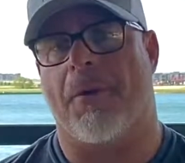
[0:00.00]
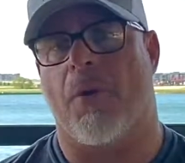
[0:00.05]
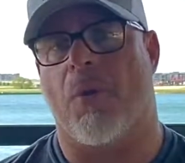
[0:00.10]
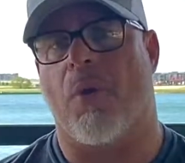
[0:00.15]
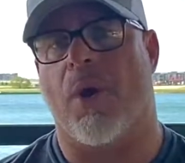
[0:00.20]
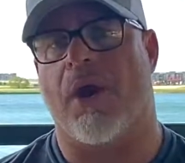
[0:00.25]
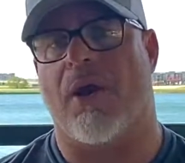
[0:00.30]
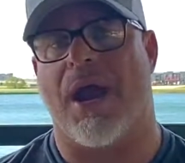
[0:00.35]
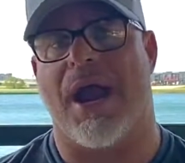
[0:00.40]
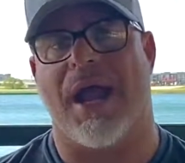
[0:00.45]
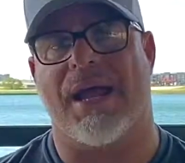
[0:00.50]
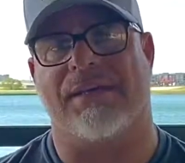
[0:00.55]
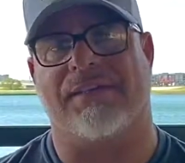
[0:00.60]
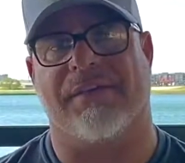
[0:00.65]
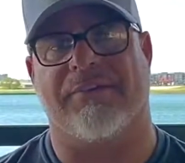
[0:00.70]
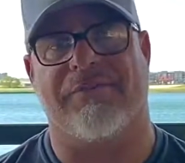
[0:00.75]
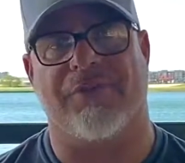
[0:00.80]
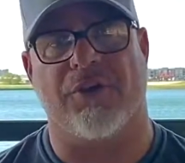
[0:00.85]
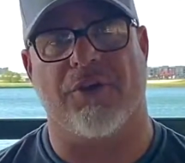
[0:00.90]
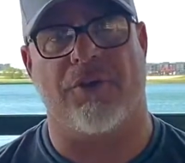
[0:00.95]
Whereas
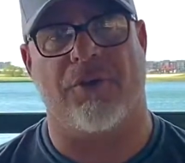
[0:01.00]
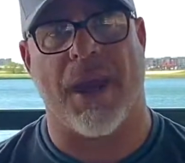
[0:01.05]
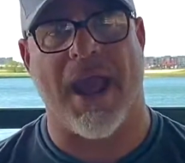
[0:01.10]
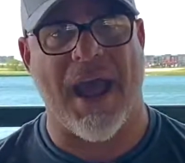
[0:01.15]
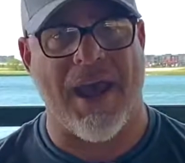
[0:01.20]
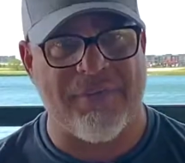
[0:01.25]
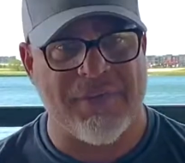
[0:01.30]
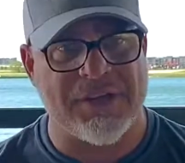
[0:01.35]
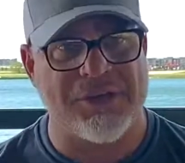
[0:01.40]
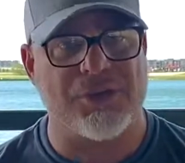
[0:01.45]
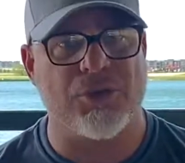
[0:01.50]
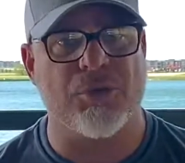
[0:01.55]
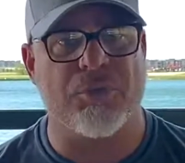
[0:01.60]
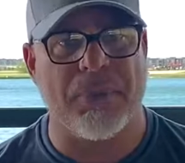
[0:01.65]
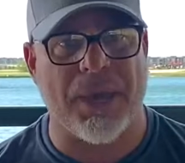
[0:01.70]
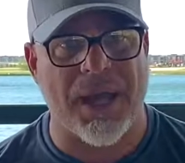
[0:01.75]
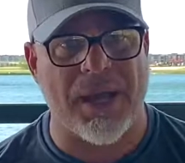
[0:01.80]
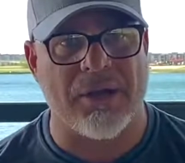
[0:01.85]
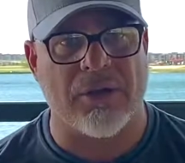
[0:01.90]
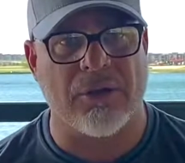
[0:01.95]
if you're having to
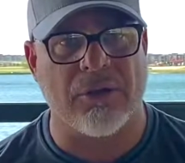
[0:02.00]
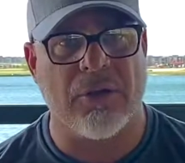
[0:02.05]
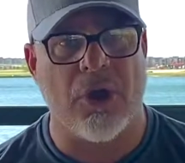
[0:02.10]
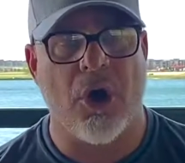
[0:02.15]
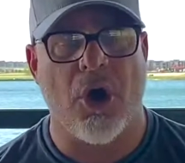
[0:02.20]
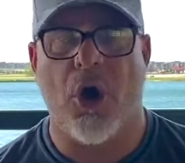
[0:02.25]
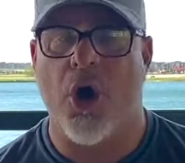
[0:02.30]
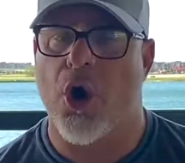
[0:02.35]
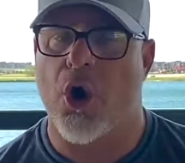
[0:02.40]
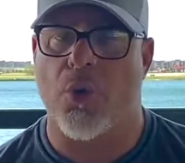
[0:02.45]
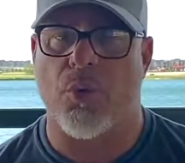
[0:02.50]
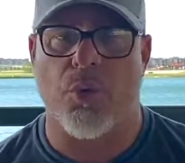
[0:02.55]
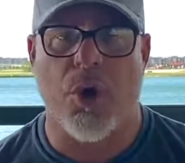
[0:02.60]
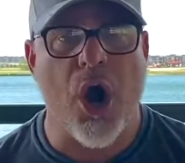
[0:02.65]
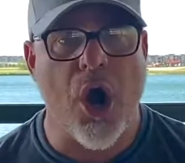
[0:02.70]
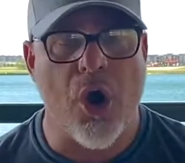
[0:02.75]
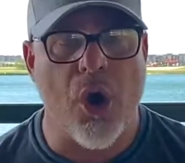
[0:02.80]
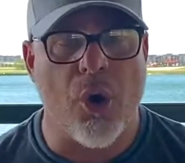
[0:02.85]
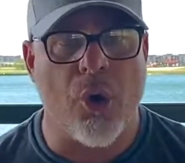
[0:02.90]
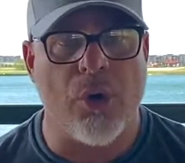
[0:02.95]
pedal or
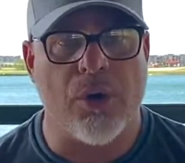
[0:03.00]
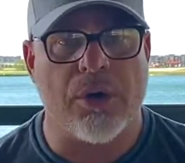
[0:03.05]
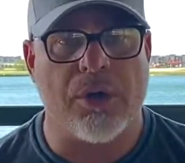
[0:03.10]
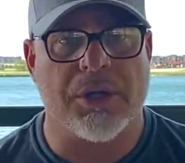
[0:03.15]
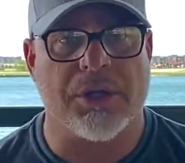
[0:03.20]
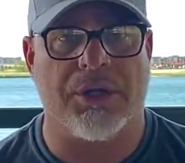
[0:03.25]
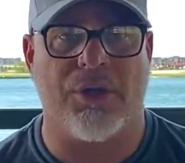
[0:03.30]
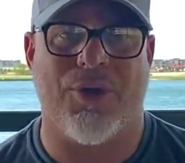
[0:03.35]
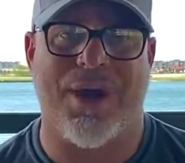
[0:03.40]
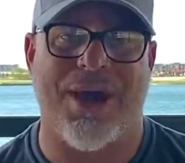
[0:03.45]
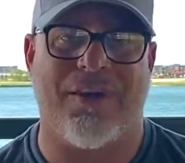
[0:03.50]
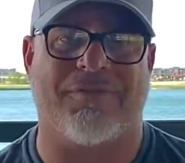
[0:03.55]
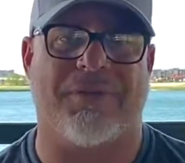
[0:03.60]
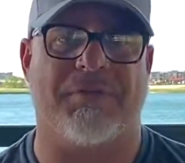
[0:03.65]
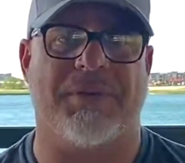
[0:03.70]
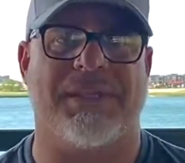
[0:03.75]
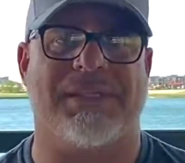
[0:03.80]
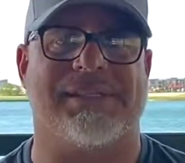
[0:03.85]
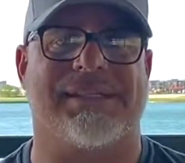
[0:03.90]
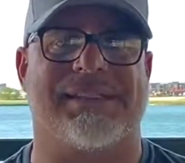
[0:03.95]
row, you have to
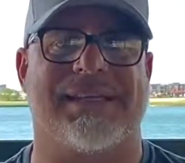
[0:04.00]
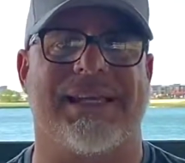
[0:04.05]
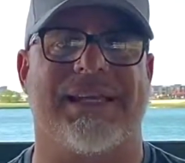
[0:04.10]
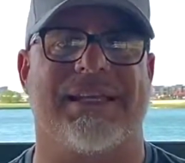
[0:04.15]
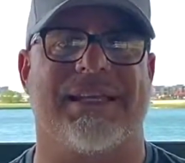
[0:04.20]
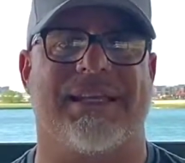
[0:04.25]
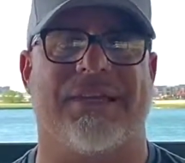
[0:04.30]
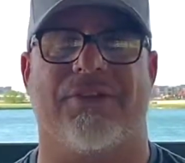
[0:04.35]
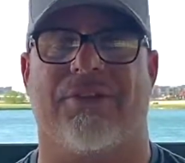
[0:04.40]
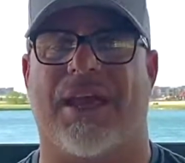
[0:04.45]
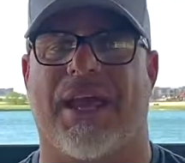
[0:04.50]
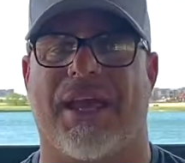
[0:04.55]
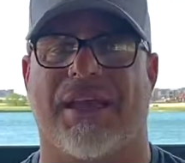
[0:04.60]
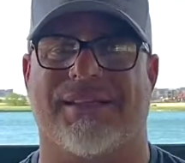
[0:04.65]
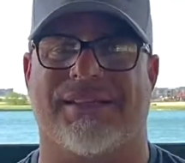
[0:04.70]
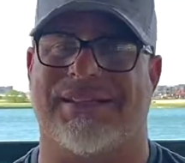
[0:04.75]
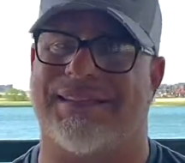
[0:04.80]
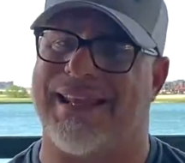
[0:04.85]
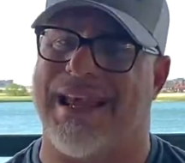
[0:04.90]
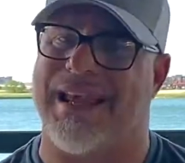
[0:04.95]
be seated. You can't
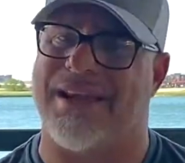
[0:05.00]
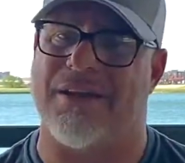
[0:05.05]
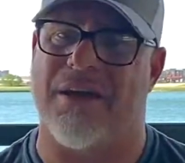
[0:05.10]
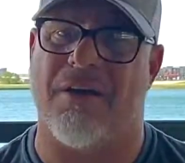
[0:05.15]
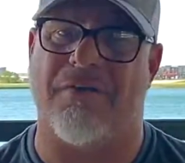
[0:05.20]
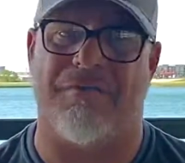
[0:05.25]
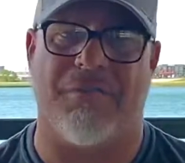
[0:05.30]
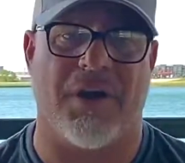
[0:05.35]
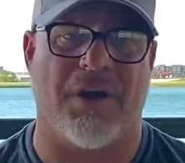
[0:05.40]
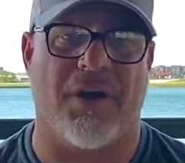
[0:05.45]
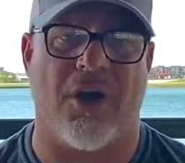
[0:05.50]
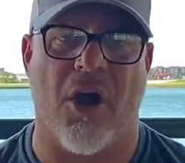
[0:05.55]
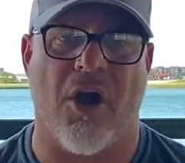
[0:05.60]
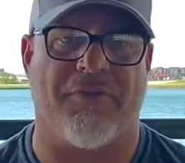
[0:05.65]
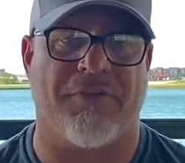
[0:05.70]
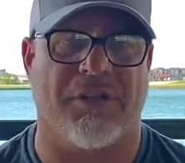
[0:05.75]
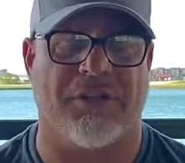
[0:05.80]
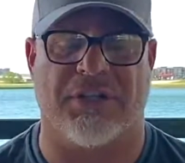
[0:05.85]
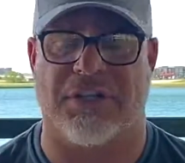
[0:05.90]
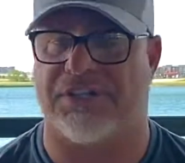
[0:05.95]
stand up very
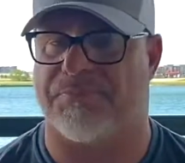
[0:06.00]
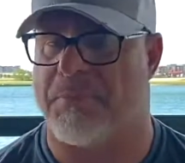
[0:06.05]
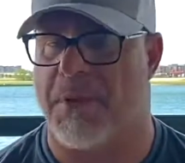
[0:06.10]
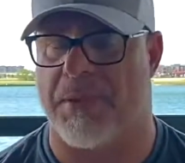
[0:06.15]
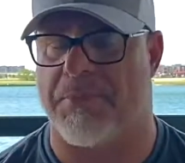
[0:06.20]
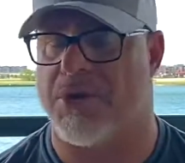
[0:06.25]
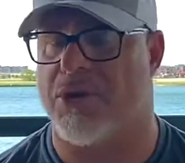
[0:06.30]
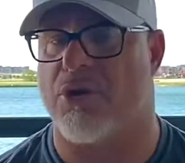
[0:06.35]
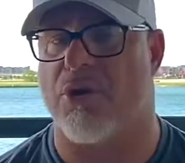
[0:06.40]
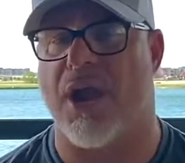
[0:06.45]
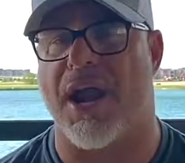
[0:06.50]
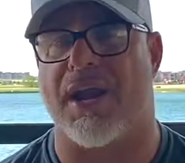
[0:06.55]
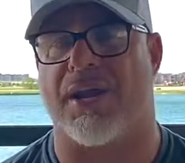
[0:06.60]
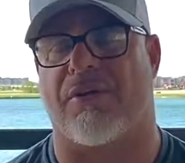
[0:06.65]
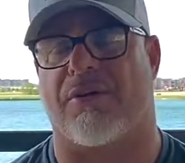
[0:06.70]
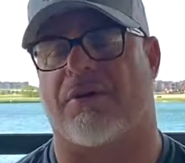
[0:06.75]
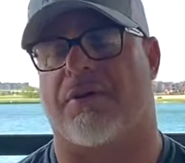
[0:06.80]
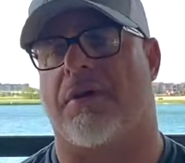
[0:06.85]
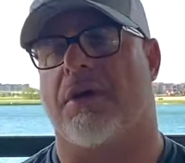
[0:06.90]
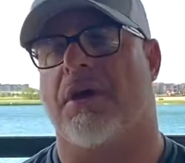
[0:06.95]
often unless maybe you're
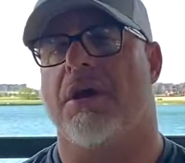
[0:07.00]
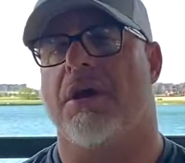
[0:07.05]
anchored.